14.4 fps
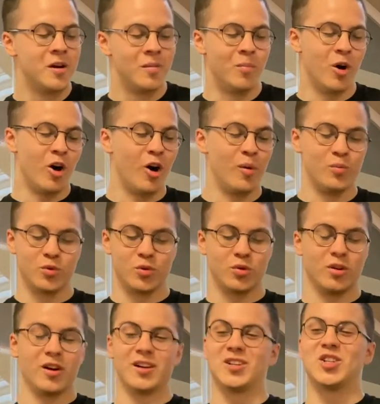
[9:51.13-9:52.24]
My arms were
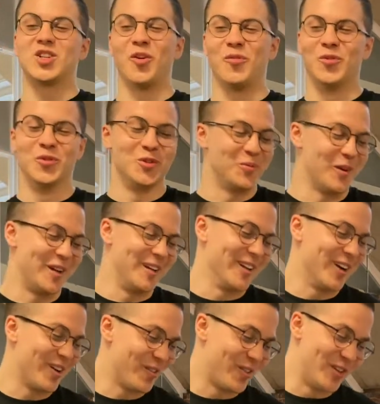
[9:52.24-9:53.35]
like shovels, mate,
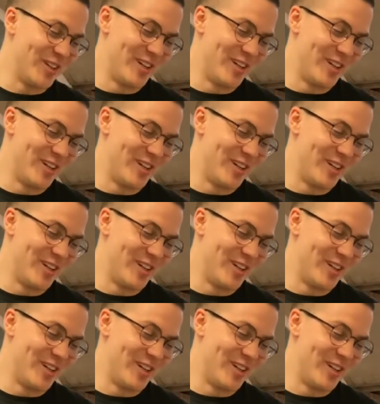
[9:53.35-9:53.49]
like for